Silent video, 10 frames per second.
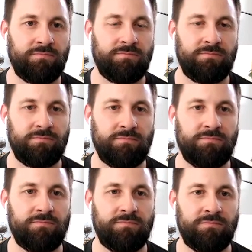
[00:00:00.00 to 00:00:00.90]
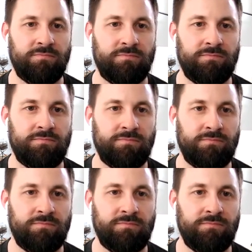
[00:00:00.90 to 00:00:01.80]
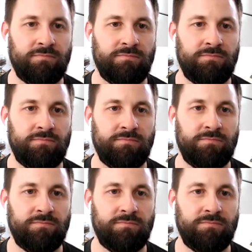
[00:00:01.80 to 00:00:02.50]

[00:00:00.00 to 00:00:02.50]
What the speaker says: (silent)